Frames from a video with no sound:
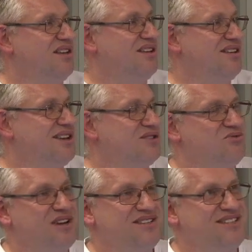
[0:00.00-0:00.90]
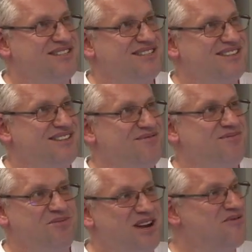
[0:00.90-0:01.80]
uh, it runs uh,
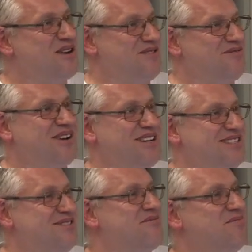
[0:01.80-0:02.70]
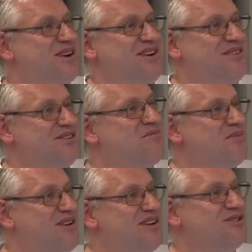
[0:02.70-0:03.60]
very, very fast compar
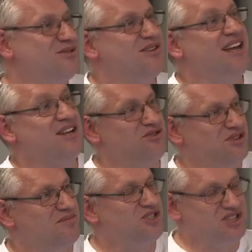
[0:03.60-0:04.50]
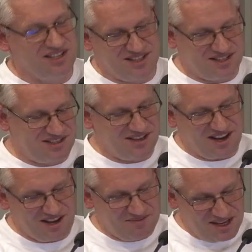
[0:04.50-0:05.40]
comparing to the actual machines at the
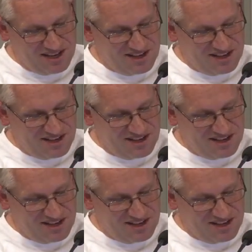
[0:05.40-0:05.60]
time.